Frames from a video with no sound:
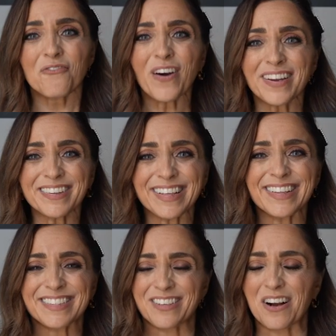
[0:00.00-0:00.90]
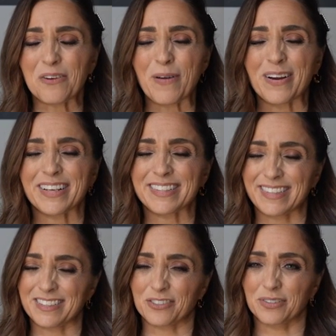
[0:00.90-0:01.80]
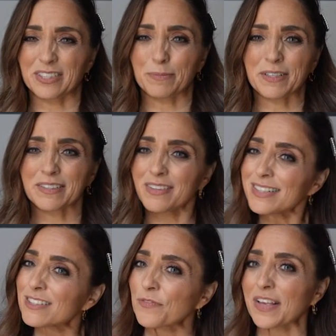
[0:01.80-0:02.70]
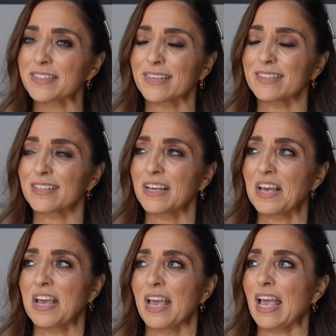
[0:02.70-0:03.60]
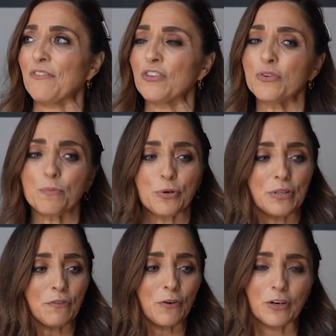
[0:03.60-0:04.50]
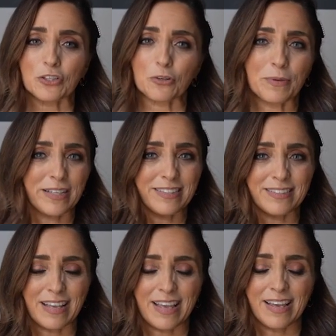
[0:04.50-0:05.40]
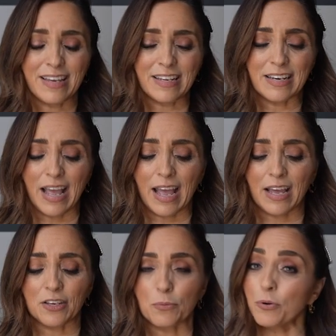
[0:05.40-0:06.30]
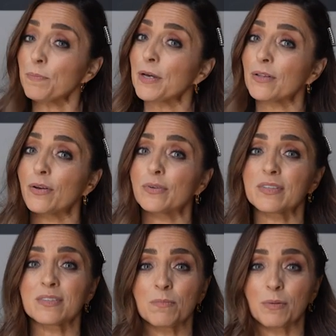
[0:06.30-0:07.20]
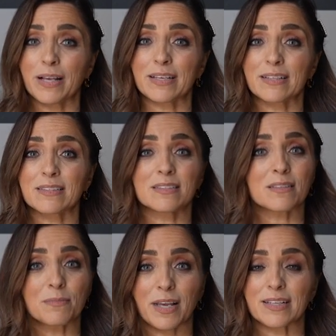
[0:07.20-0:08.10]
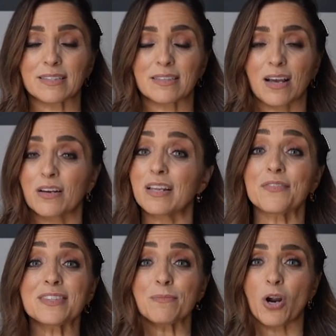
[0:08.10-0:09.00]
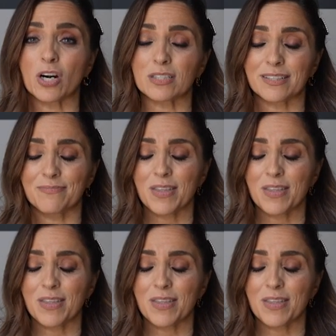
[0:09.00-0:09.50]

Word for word: Finally, let's talk about accessories, because let's face it, if you put furniture pieces in and you put pillows and some blankets and some lights down and even some art